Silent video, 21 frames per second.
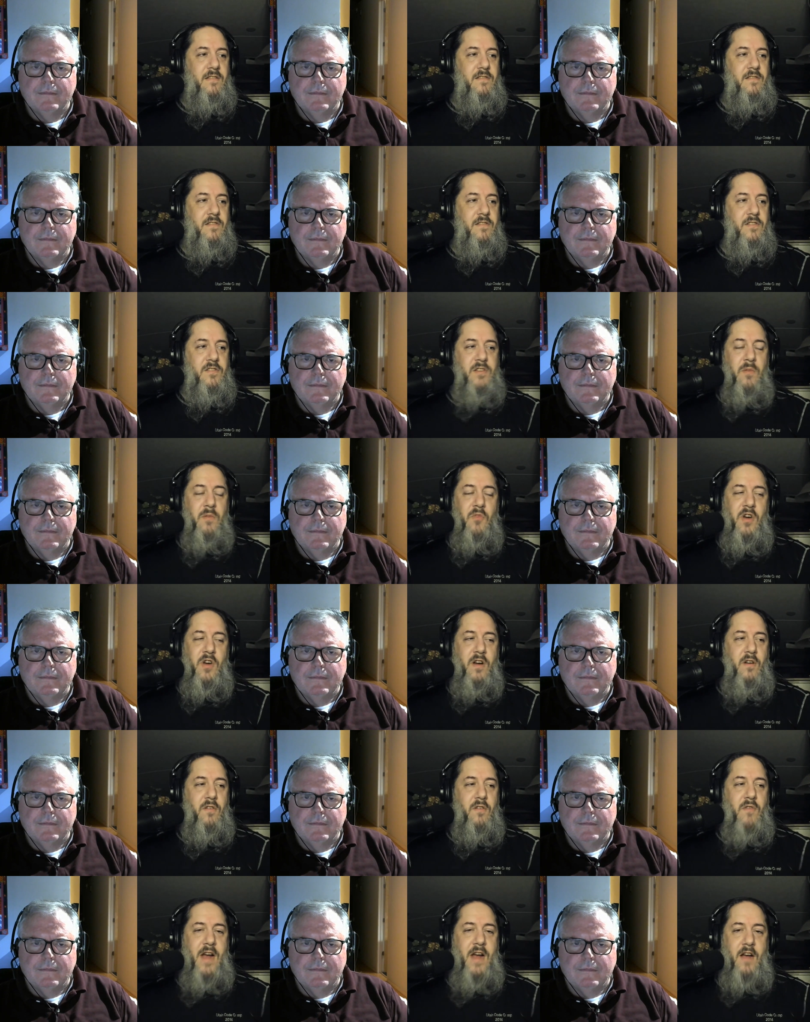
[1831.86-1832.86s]
Speaker 1: somewhere
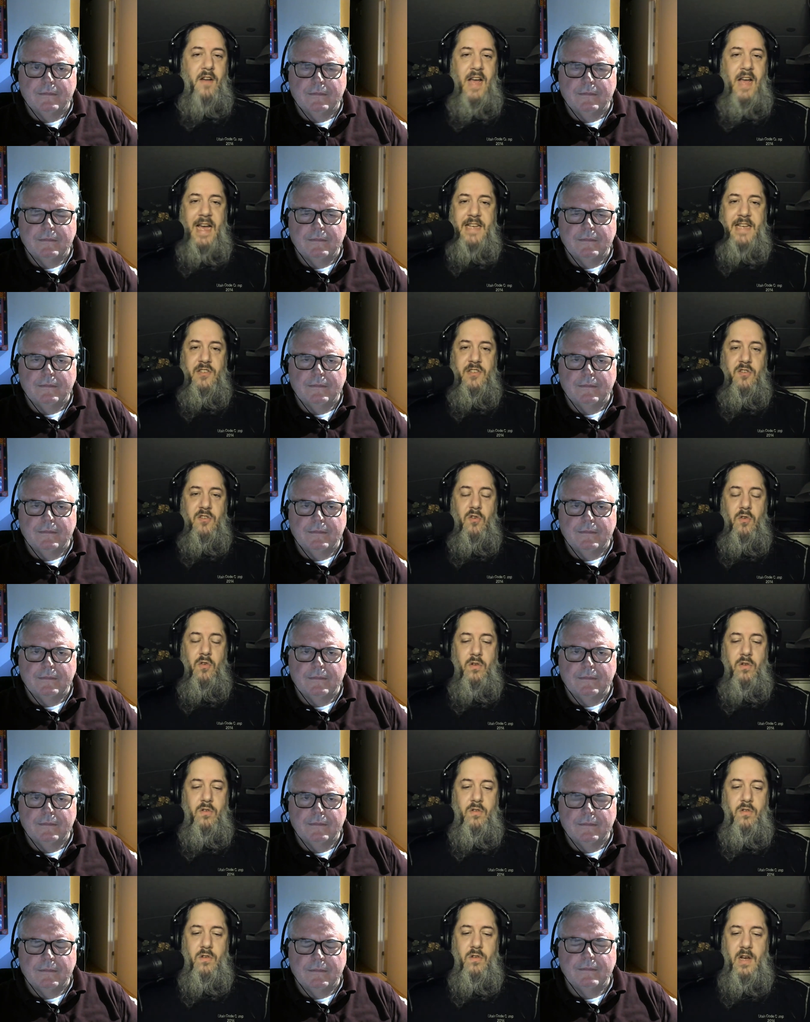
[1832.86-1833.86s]
around high
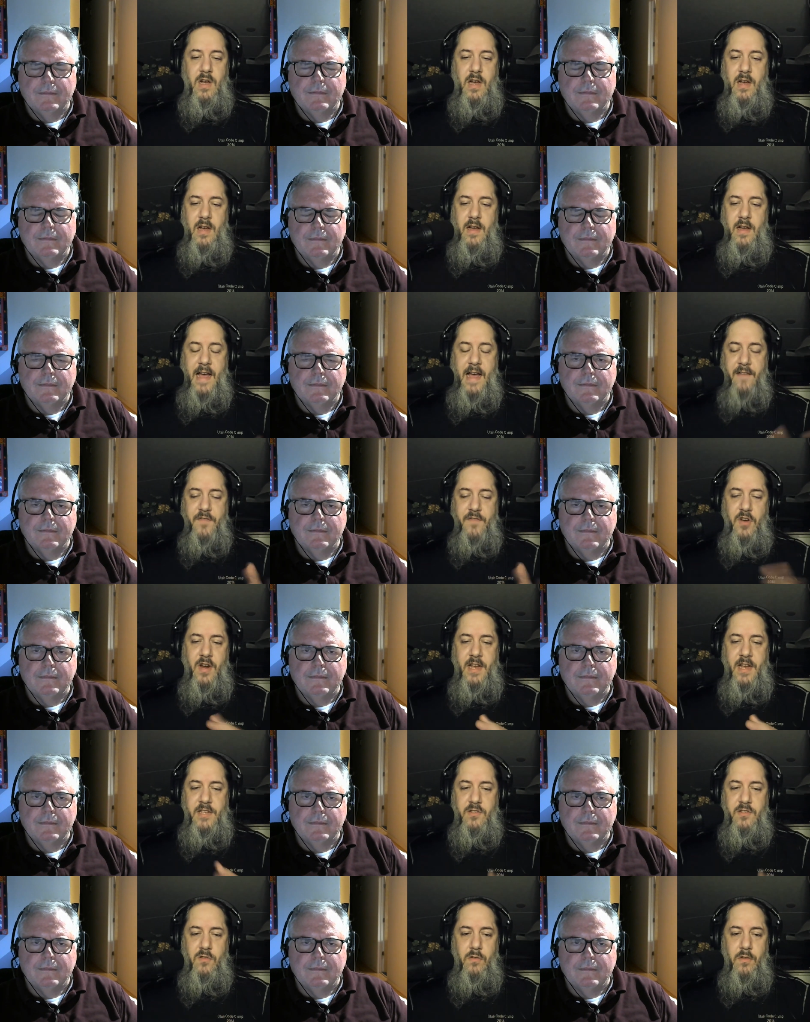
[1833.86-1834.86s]
school, uh, after high
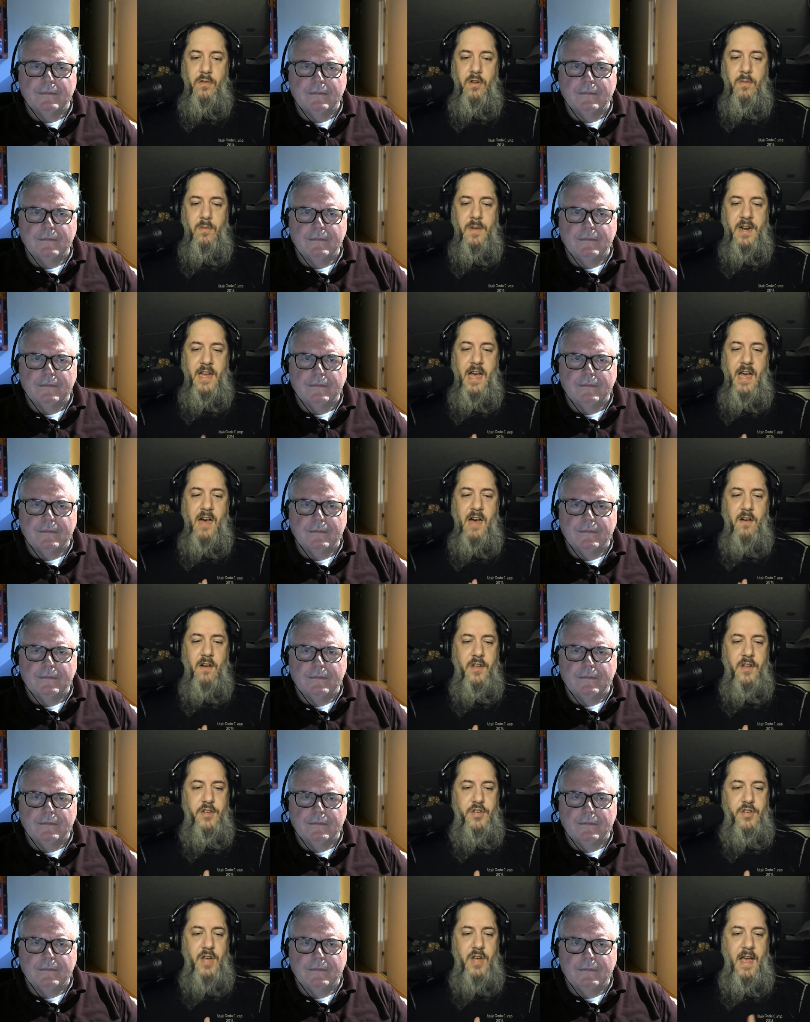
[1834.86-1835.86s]
school, a little bit of
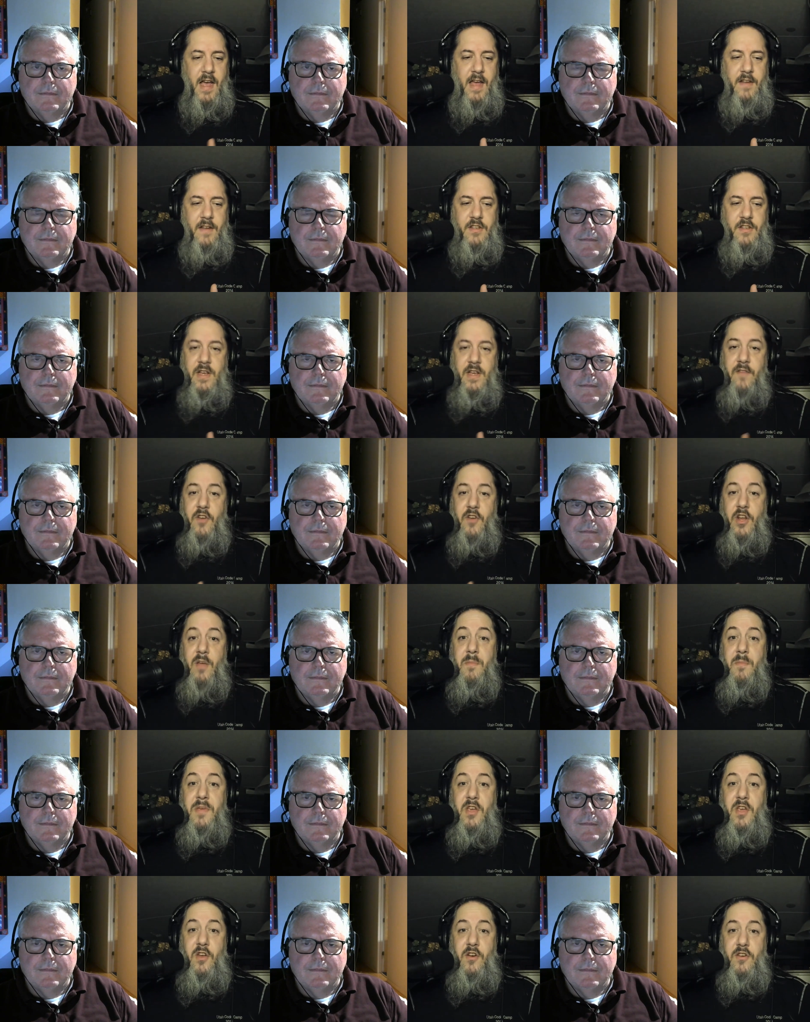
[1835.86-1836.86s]
college, I discovered
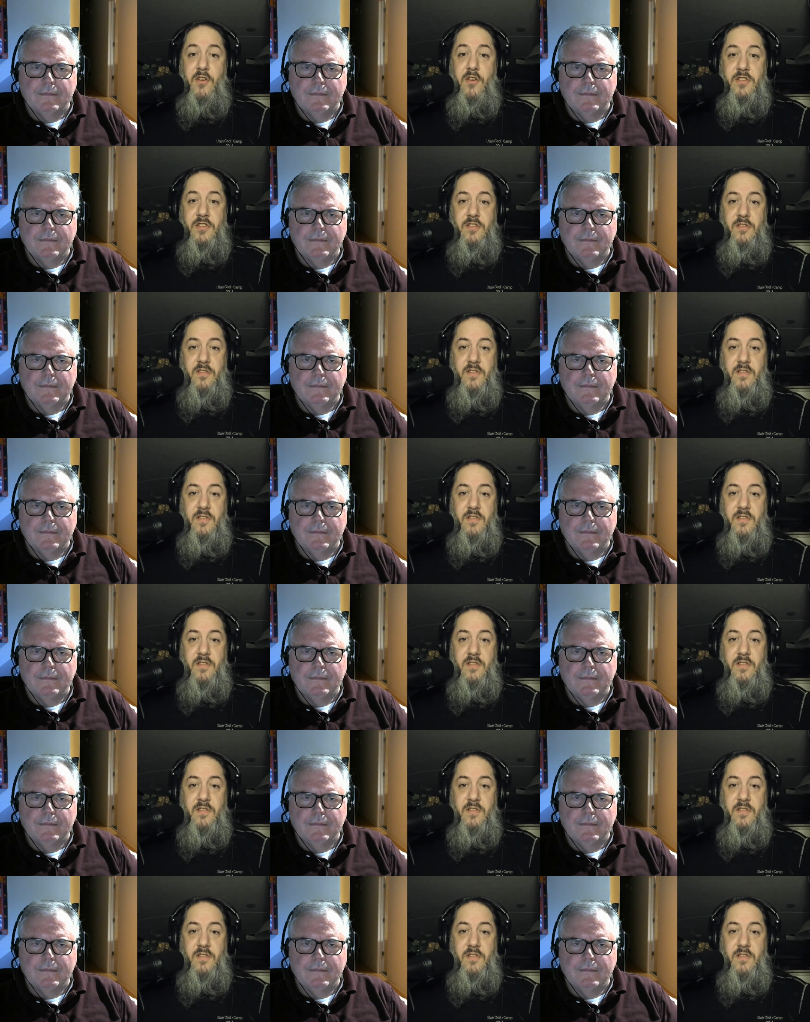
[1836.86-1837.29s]
computers.